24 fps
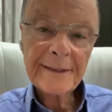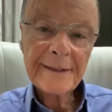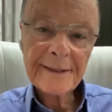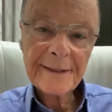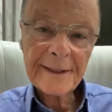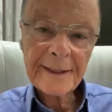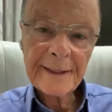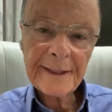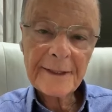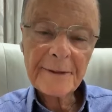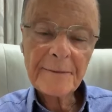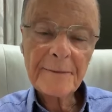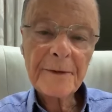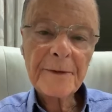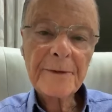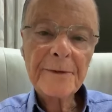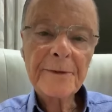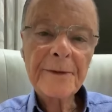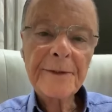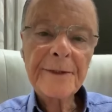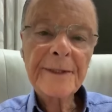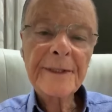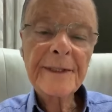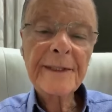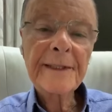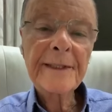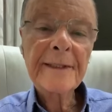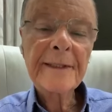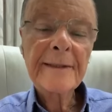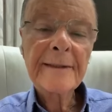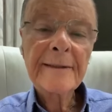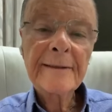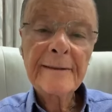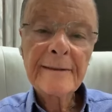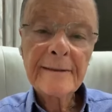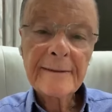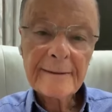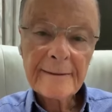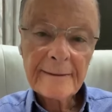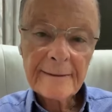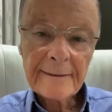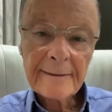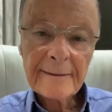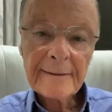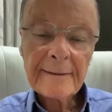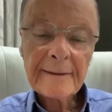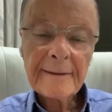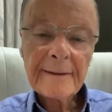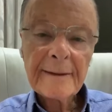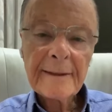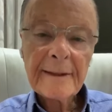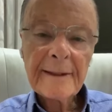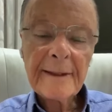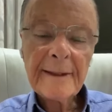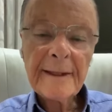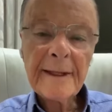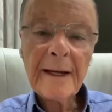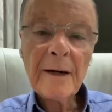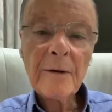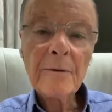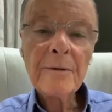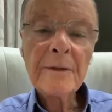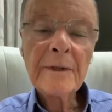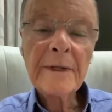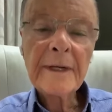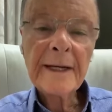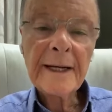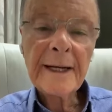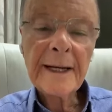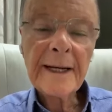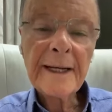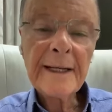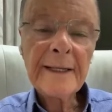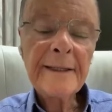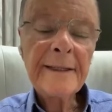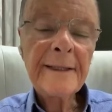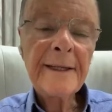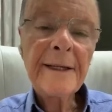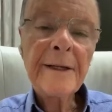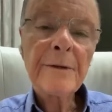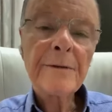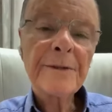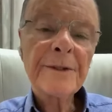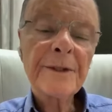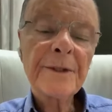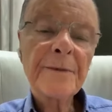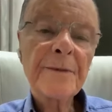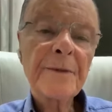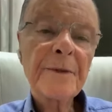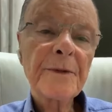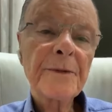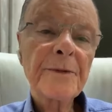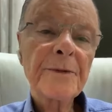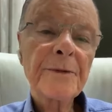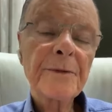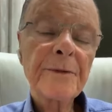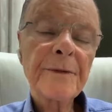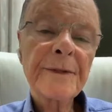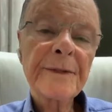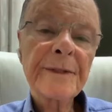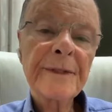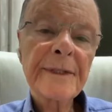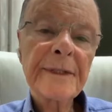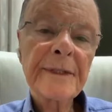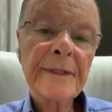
To those who do not believe in God,